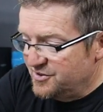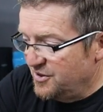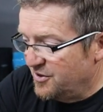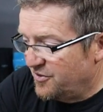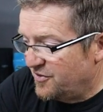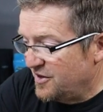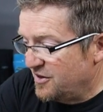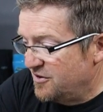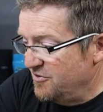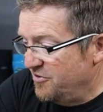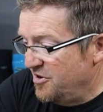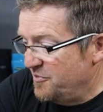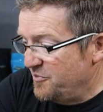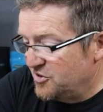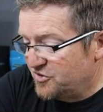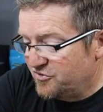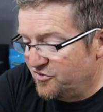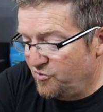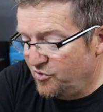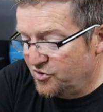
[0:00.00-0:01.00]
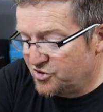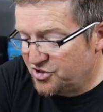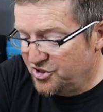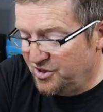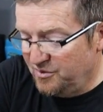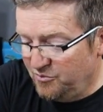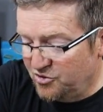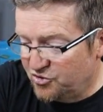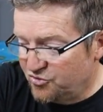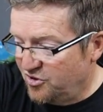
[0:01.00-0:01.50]
So thank you very much for
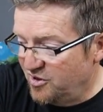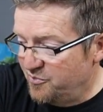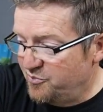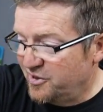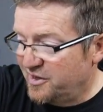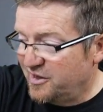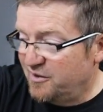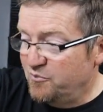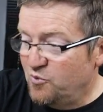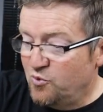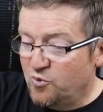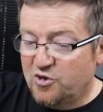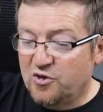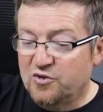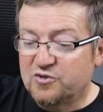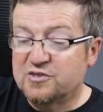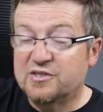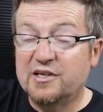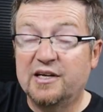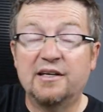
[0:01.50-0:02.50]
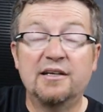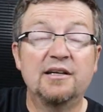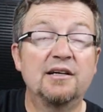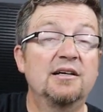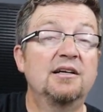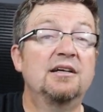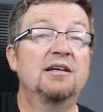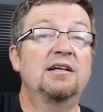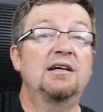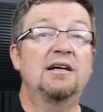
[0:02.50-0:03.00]
watching. We'll try and put out more content.
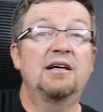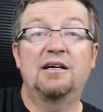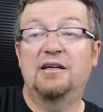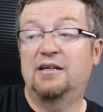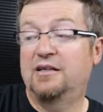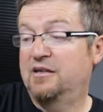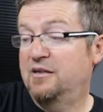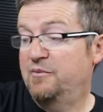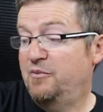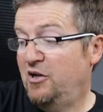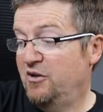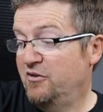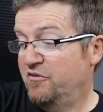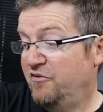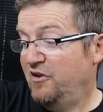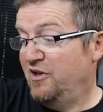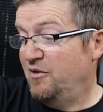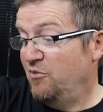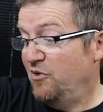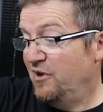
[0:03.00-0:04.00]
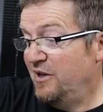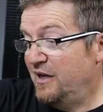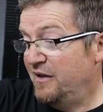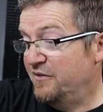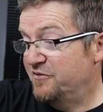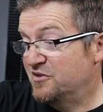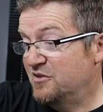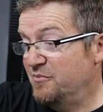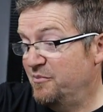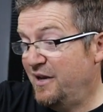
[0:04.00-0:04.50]
Hopefully we'll
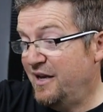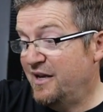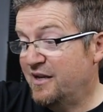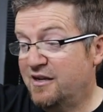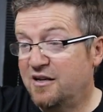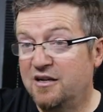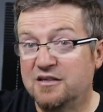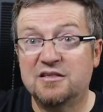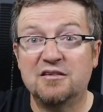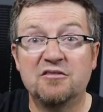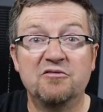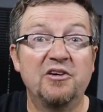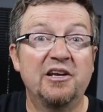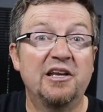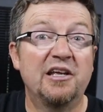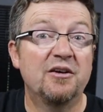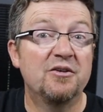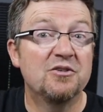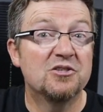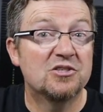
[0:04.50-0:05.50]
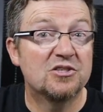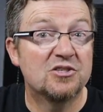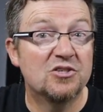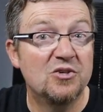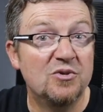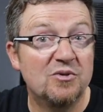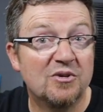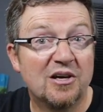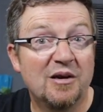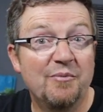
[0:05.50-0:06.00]
have some egg cutting videos
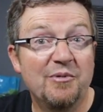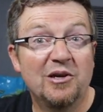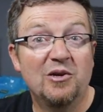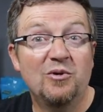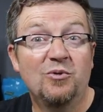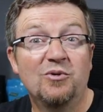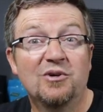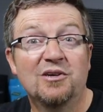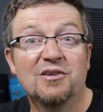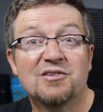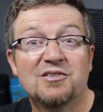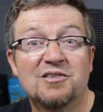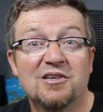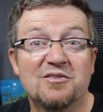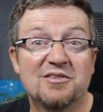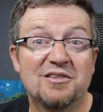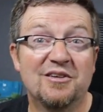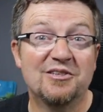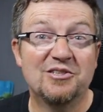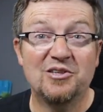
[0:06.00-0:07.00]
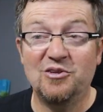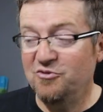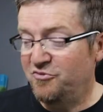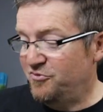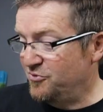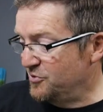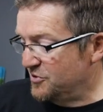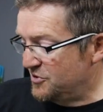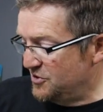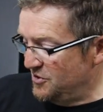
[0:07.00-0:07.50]
soon coming in August, so something to look
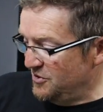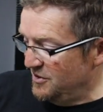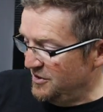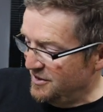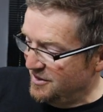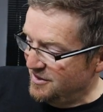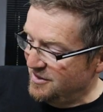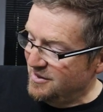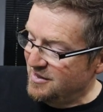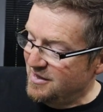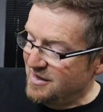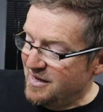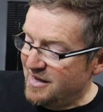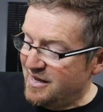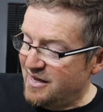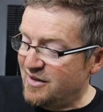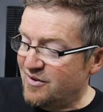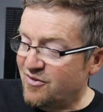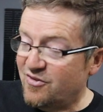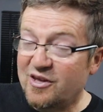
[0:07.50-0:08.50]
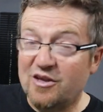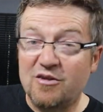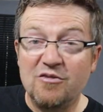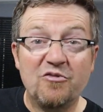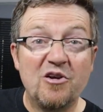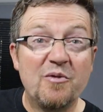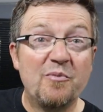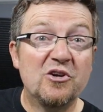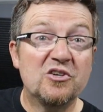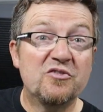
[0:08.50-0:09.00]
forward to. And thank you
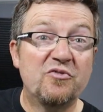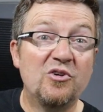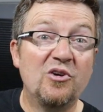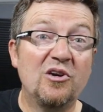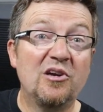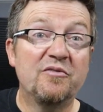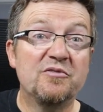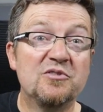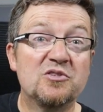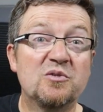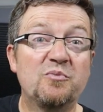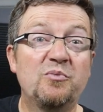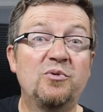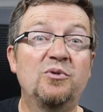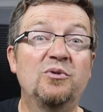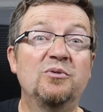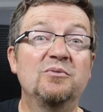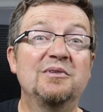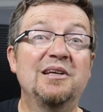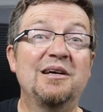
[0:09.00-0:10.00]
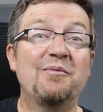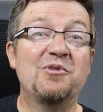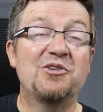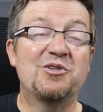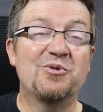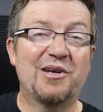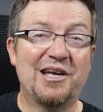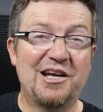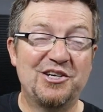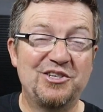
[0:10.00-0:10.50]
very much for your love and support, and we
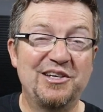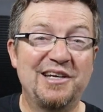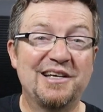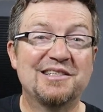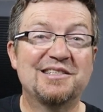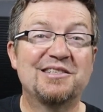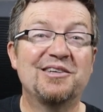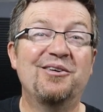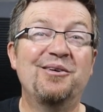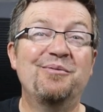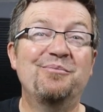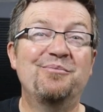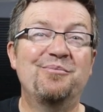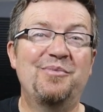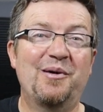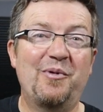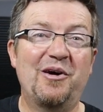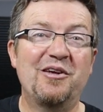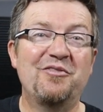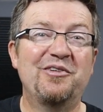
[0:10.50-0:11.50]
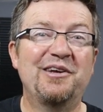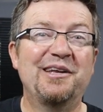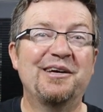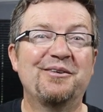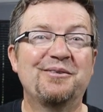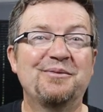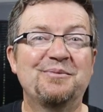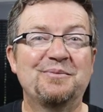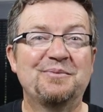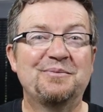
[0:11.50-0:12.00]
shall catch you next time. Bye-bye for now.